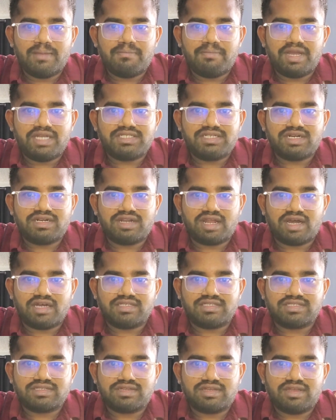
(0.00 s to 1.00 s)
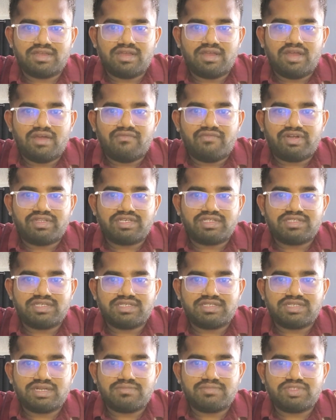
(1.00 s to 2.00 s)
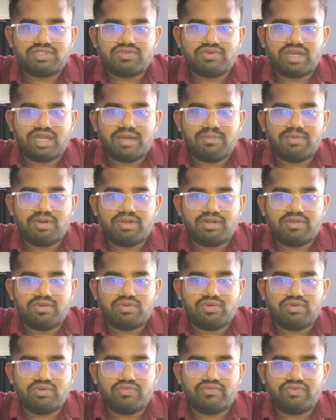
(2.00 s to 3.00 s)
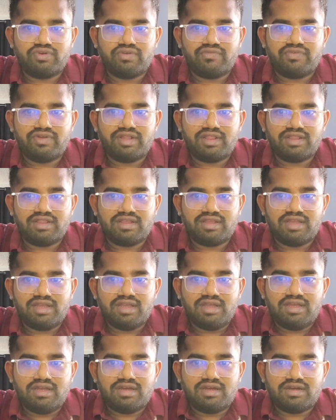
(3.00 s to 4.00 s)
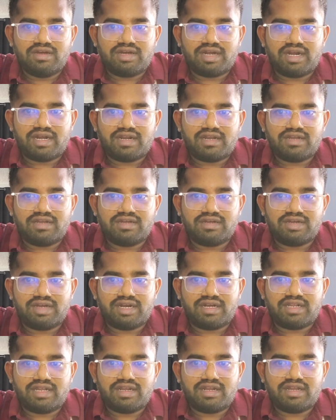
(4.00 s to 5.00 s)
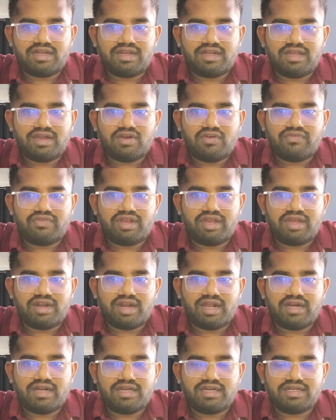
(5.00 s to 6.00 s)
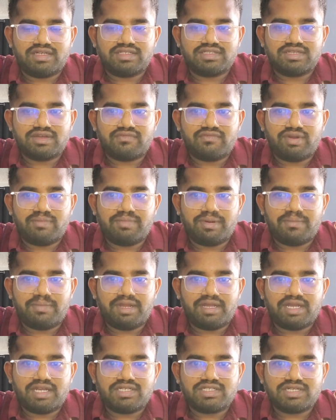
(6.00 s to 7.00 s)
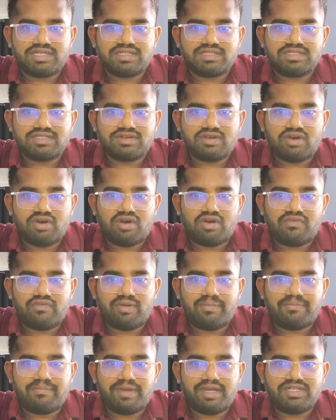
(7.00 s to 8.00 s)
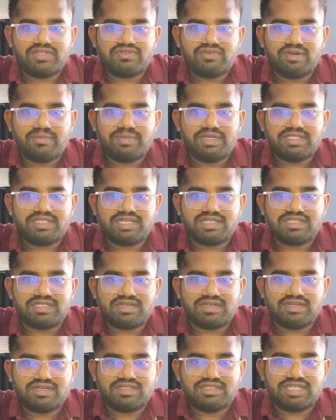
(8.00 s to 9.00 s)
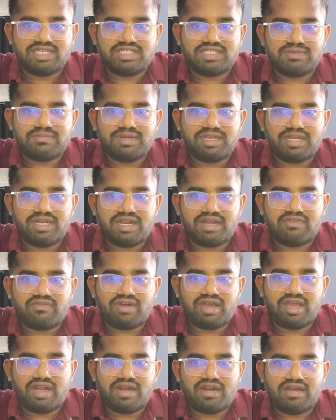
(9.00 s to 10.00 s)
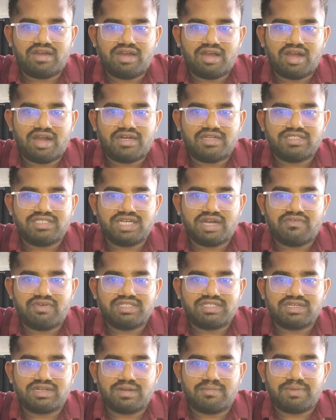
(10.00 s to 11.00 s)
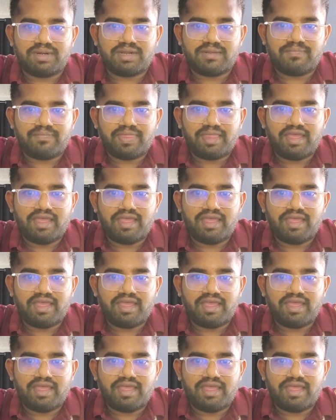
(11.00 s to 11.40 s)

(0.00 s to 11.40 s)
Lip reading: Major task for the systems to able to fulfill criteria of a riders web applications or web page will be just be required under JavaScript.